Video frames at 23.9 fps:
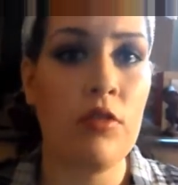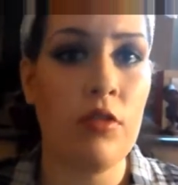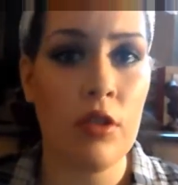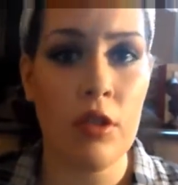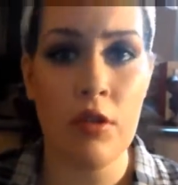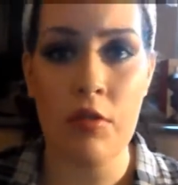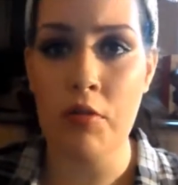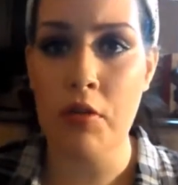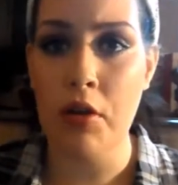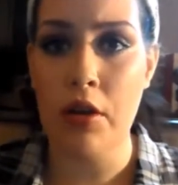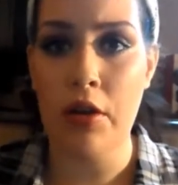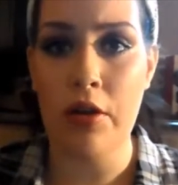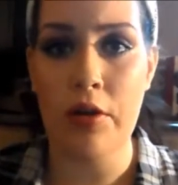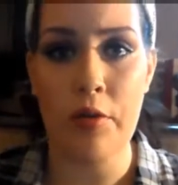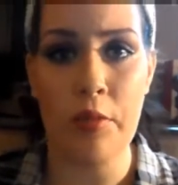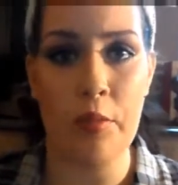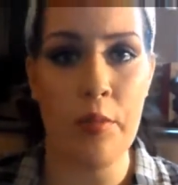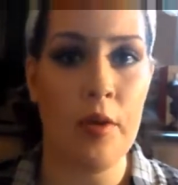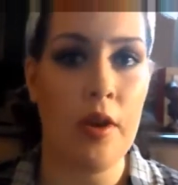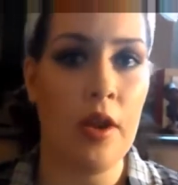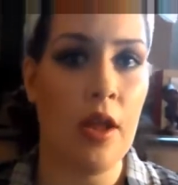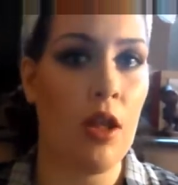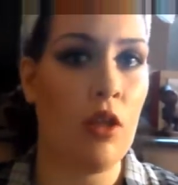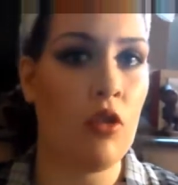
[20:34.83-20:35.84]
fully
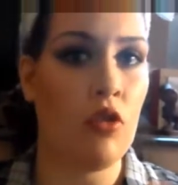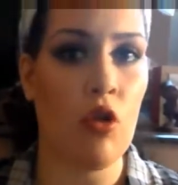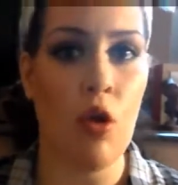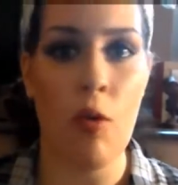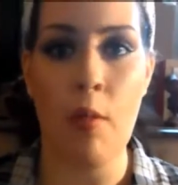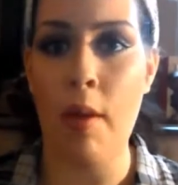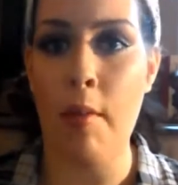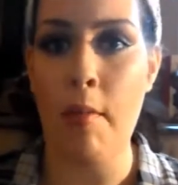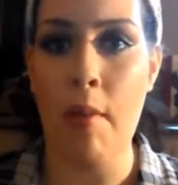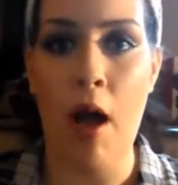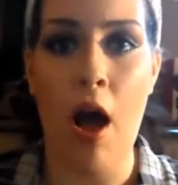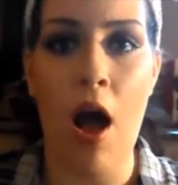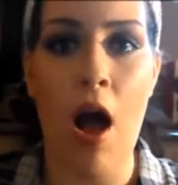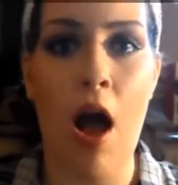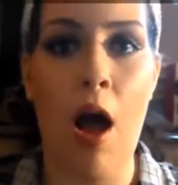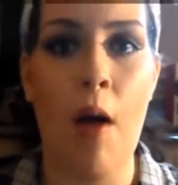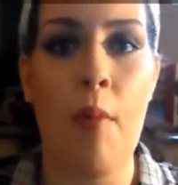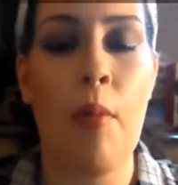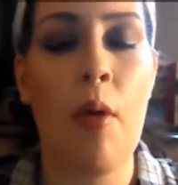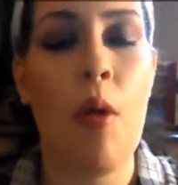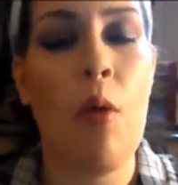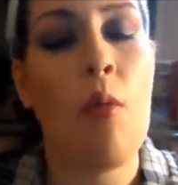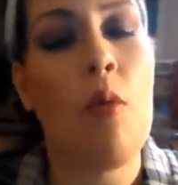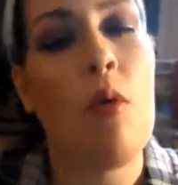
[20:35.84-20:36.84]
robed, and told my
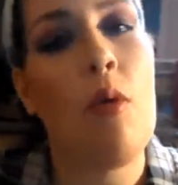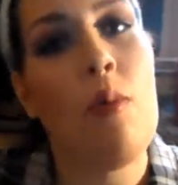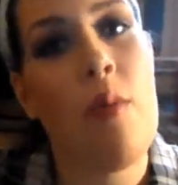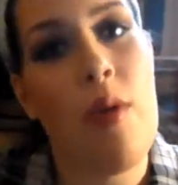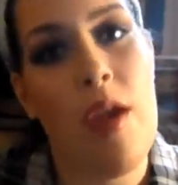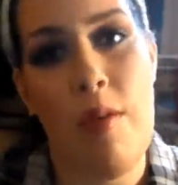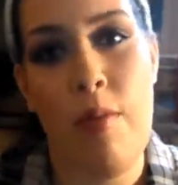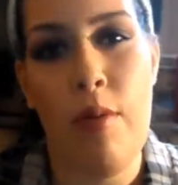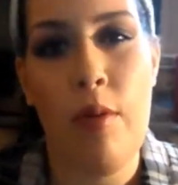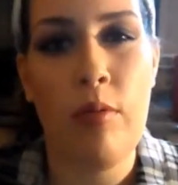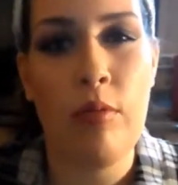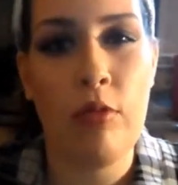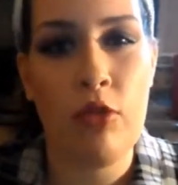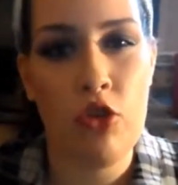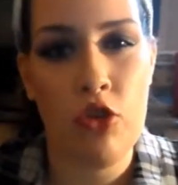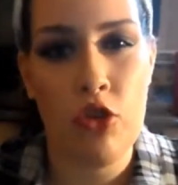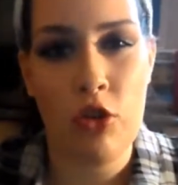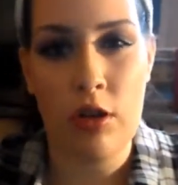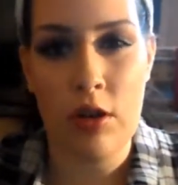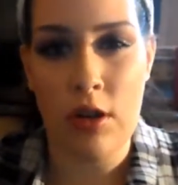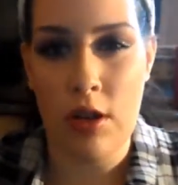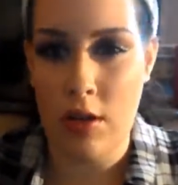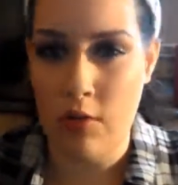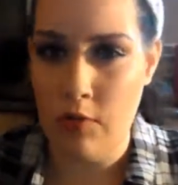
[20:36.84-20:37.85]
mom, well, maybe we
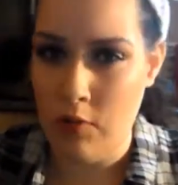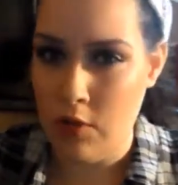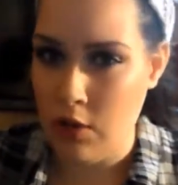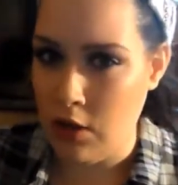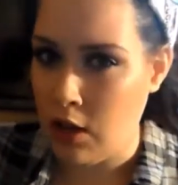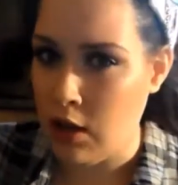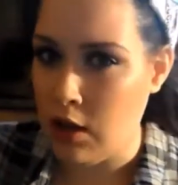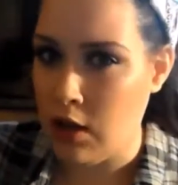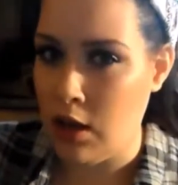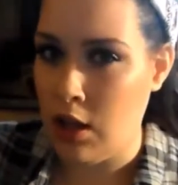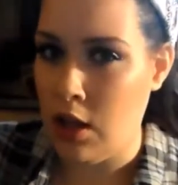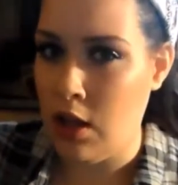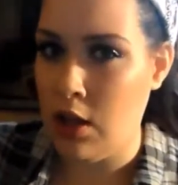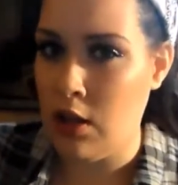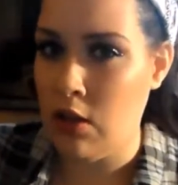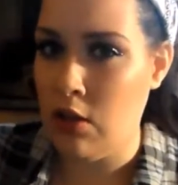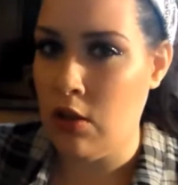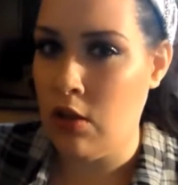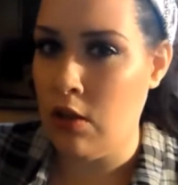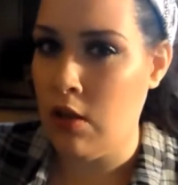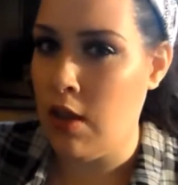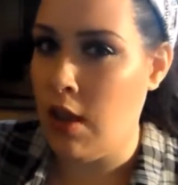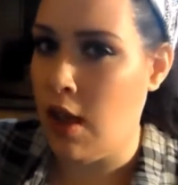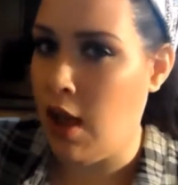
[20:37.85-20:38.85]
shouldn't have done it
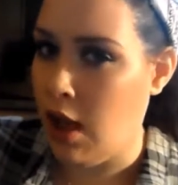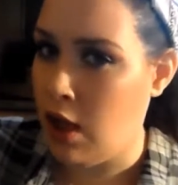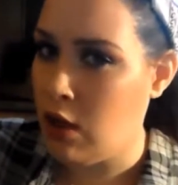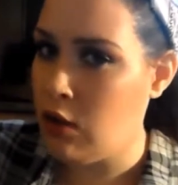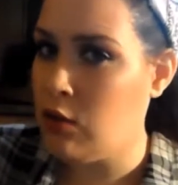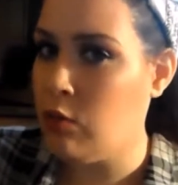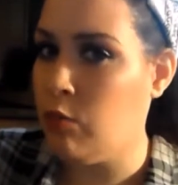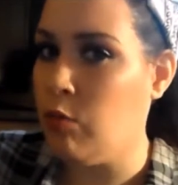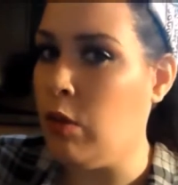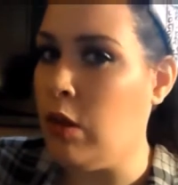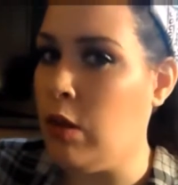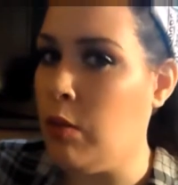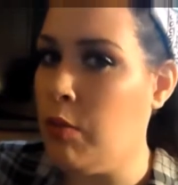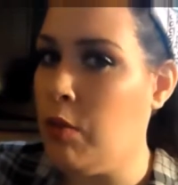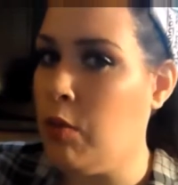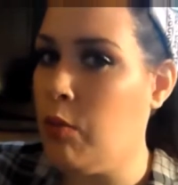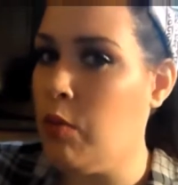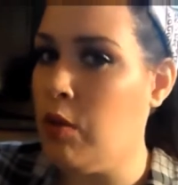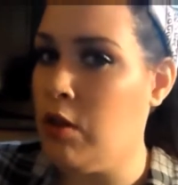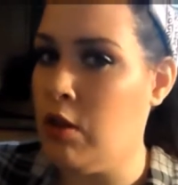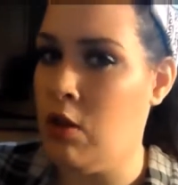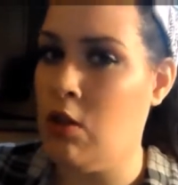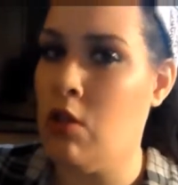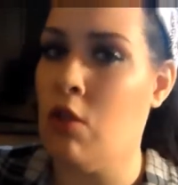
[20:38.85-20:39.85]
yet. Maybe
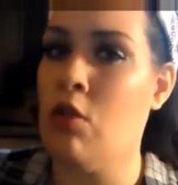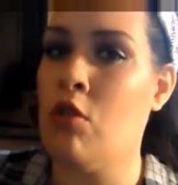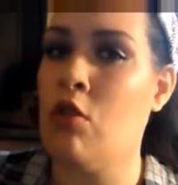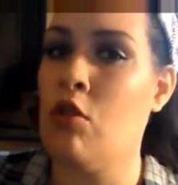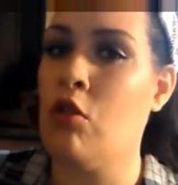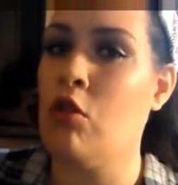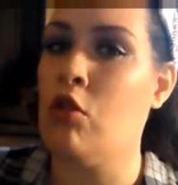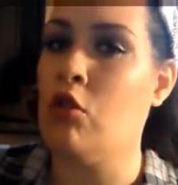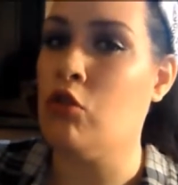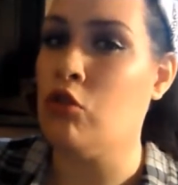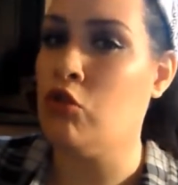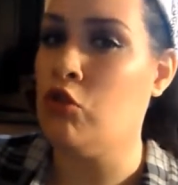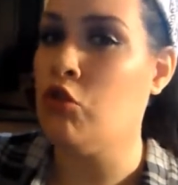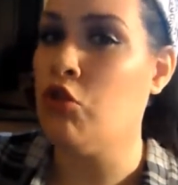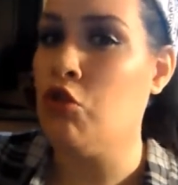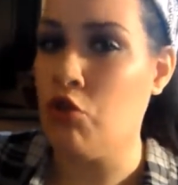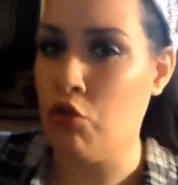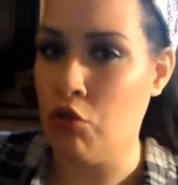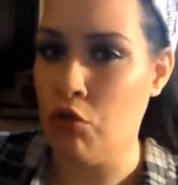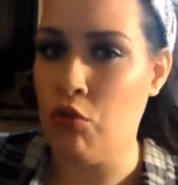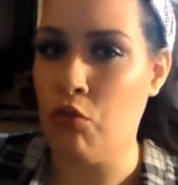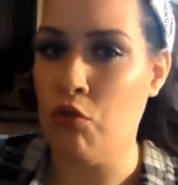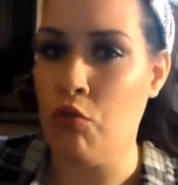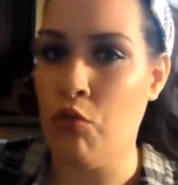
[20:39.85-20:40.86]
we did this a little
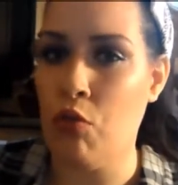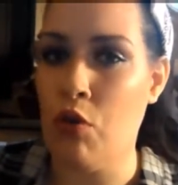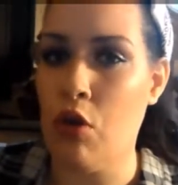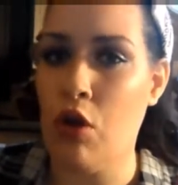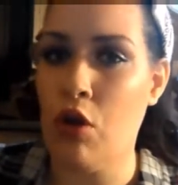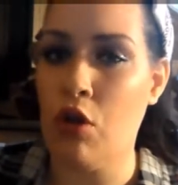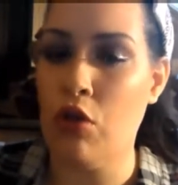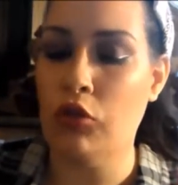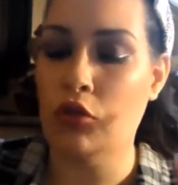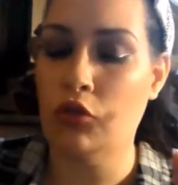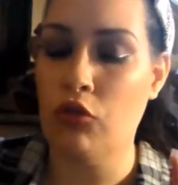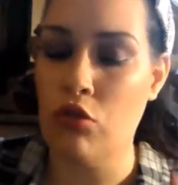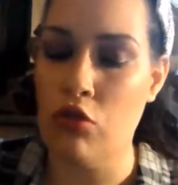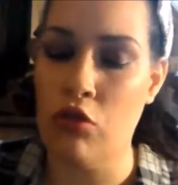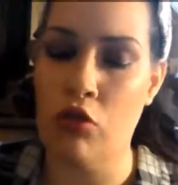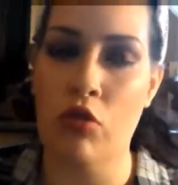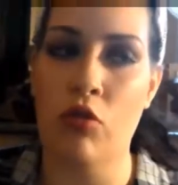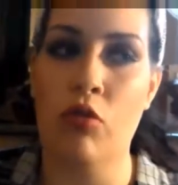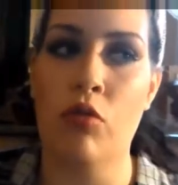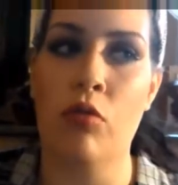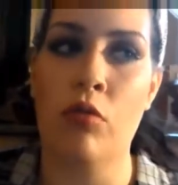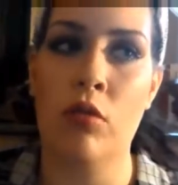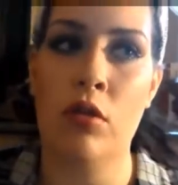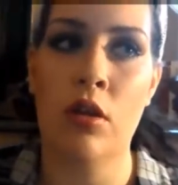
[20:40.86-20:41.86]
too
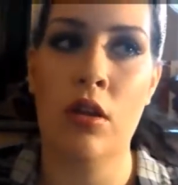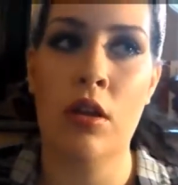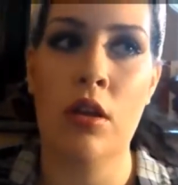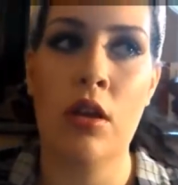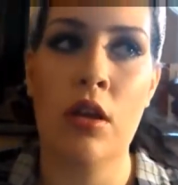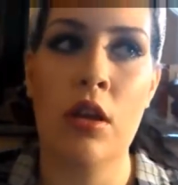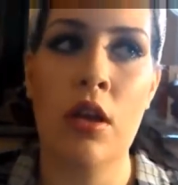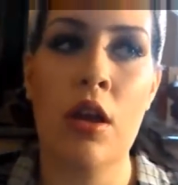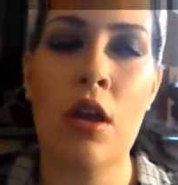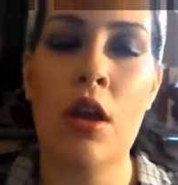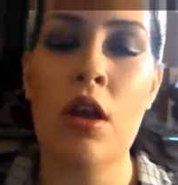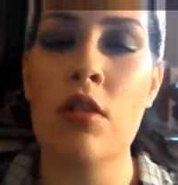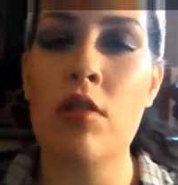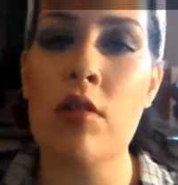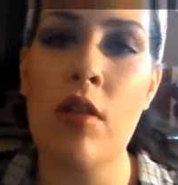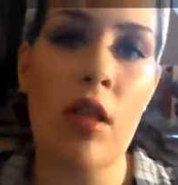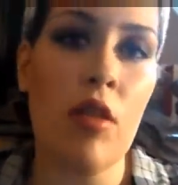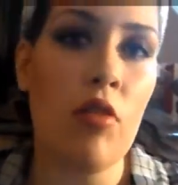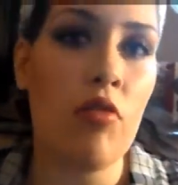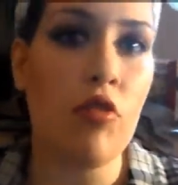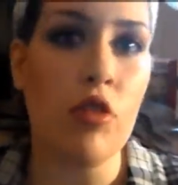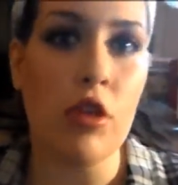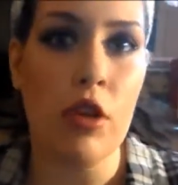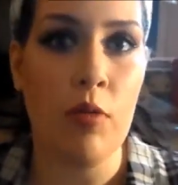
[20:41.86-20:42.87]
soon. So
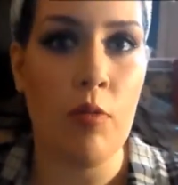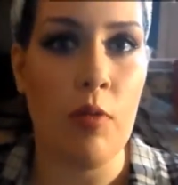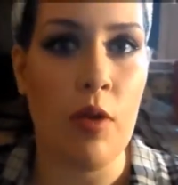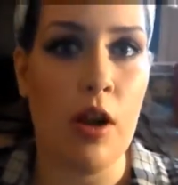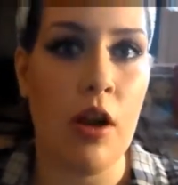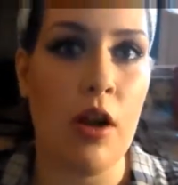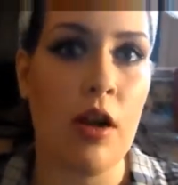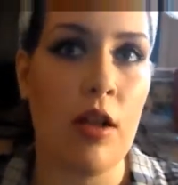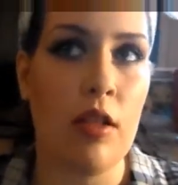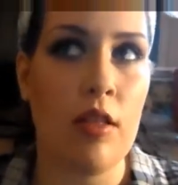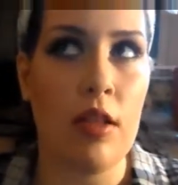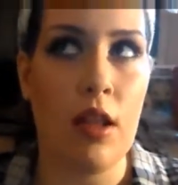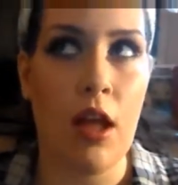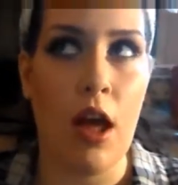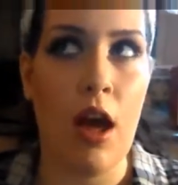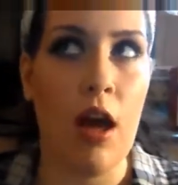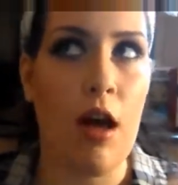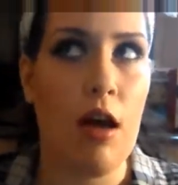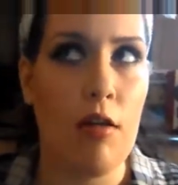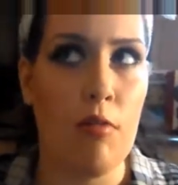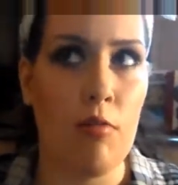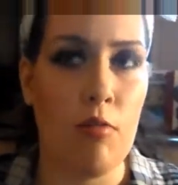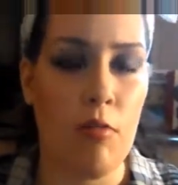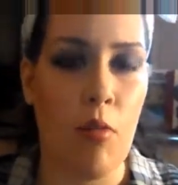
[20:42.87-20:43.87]
that's really weird. It's
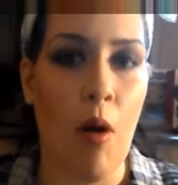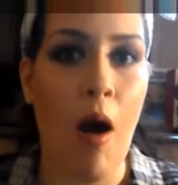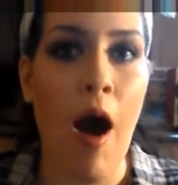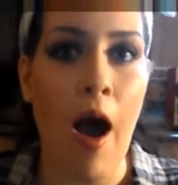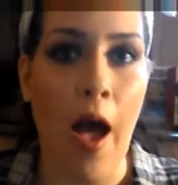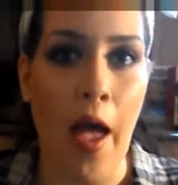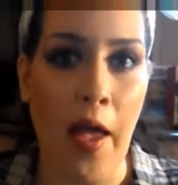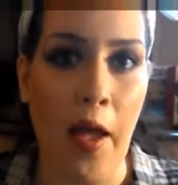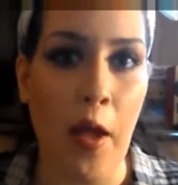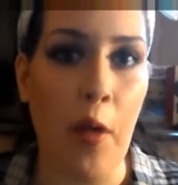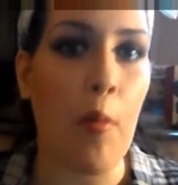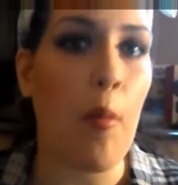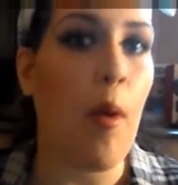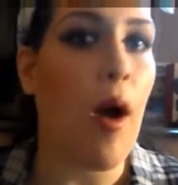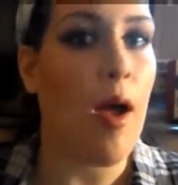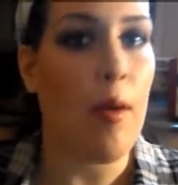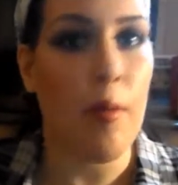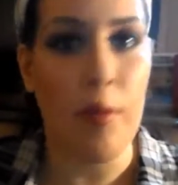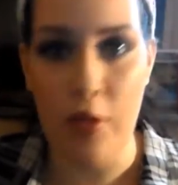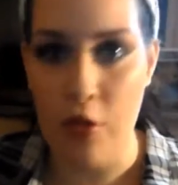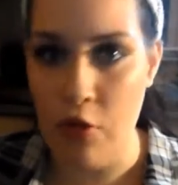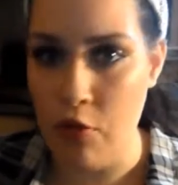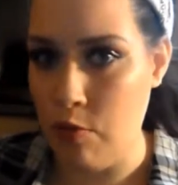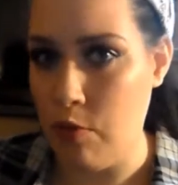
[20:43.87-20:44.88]
like, why?
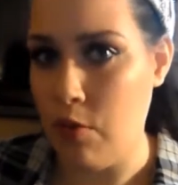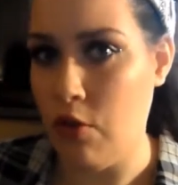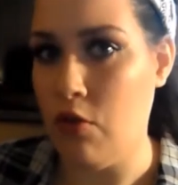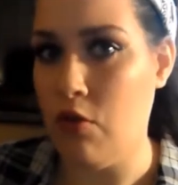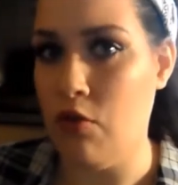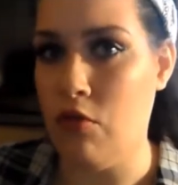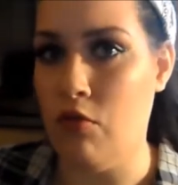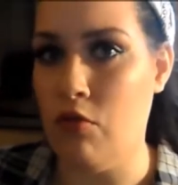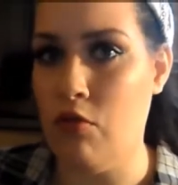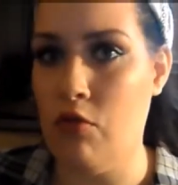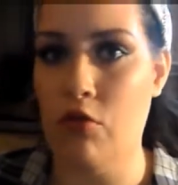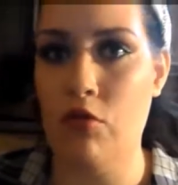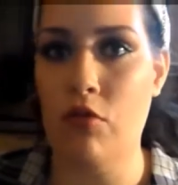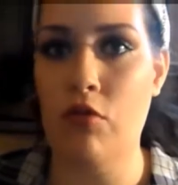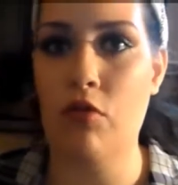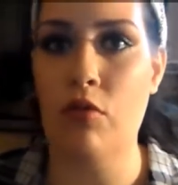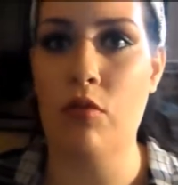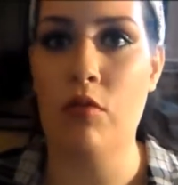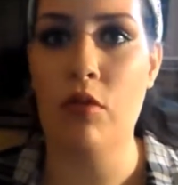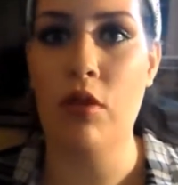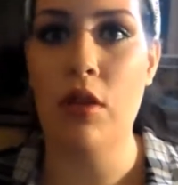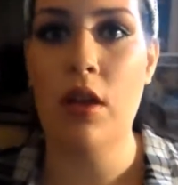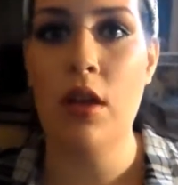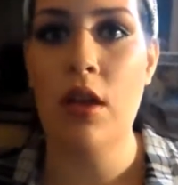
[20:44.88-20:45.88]
Why would this be too
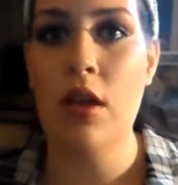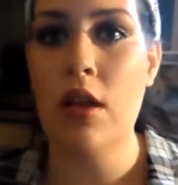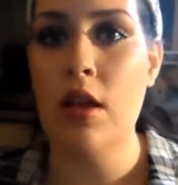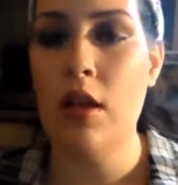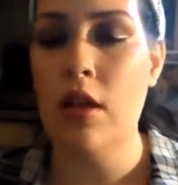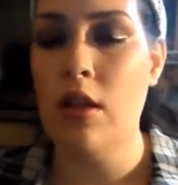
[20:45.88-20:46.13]
soon?